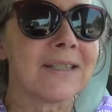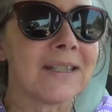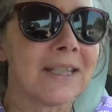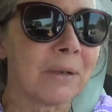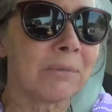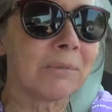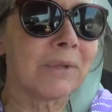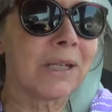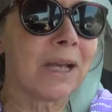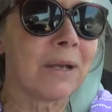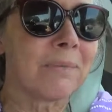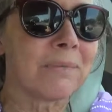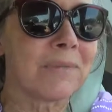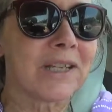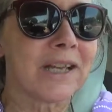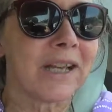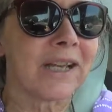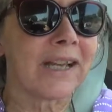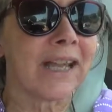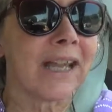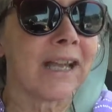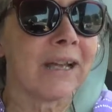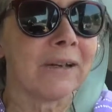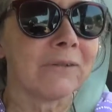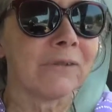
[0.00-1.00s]
sometimes I
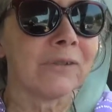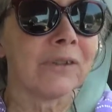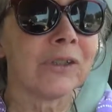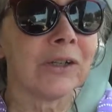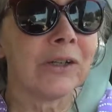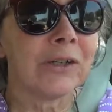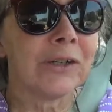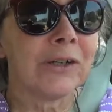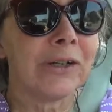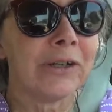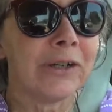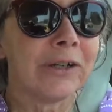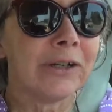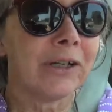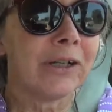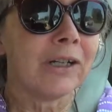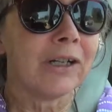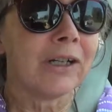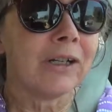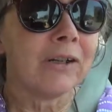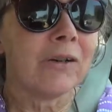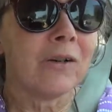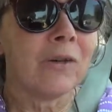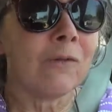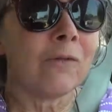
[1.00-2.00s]
have
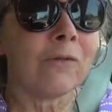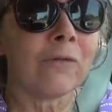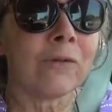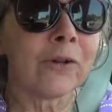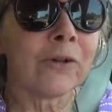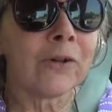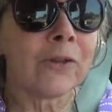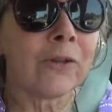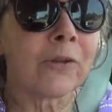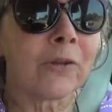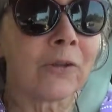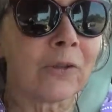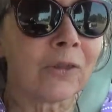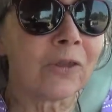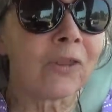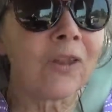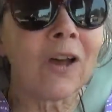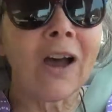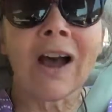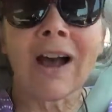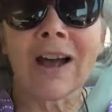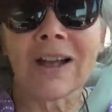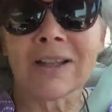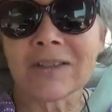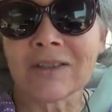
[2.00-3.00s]
further
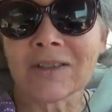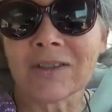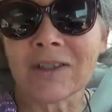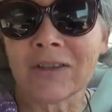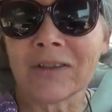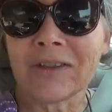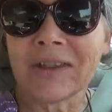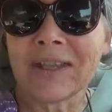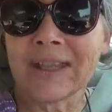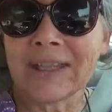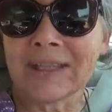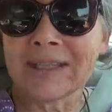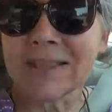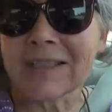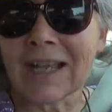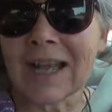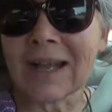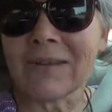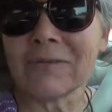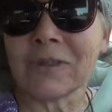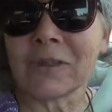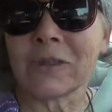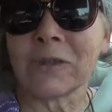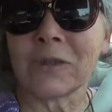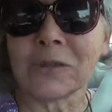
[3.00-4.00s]
thoughts on
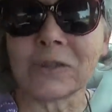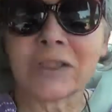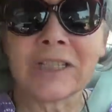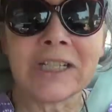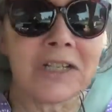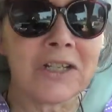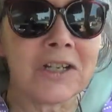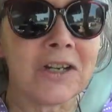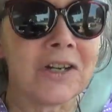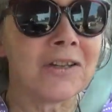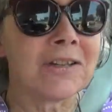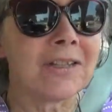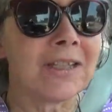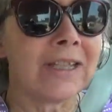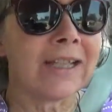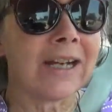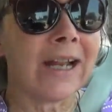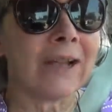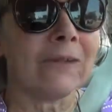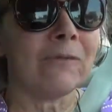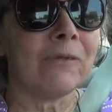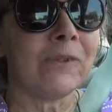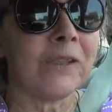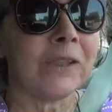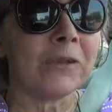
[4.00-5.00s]
theosophical teachings that
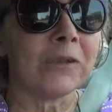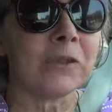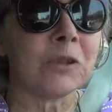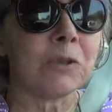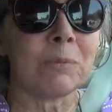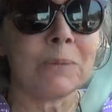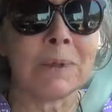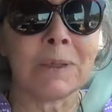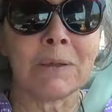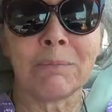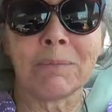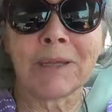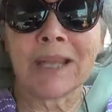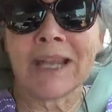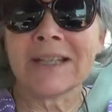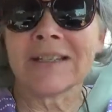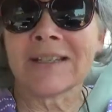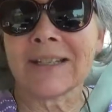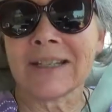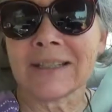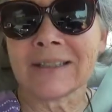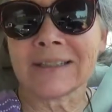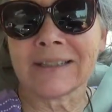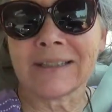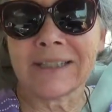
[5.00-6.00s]
I feel to be
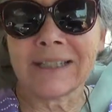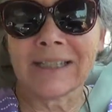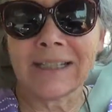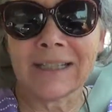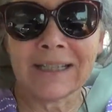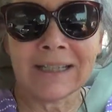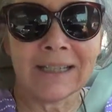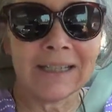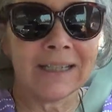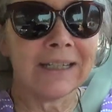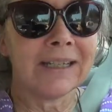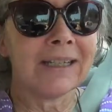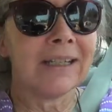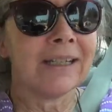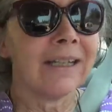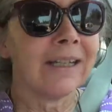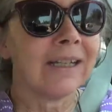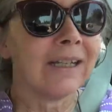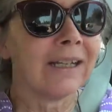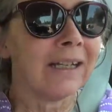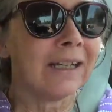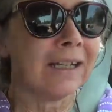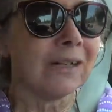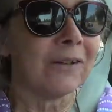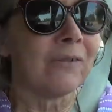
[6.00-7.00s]
basically
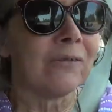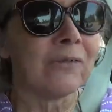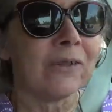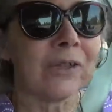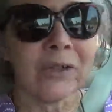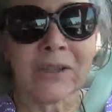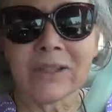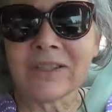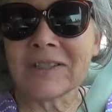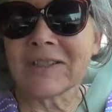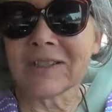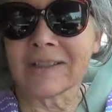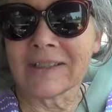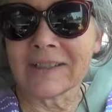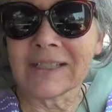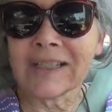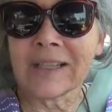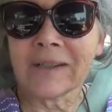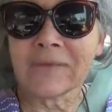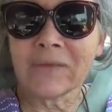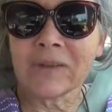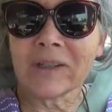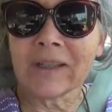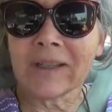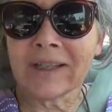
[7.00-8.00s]
very
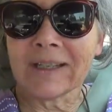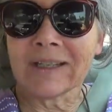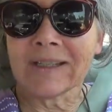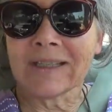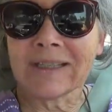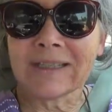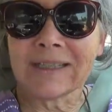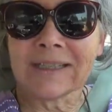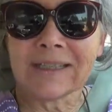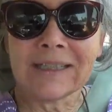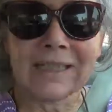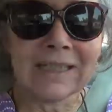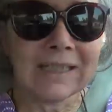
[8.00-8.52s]
significant.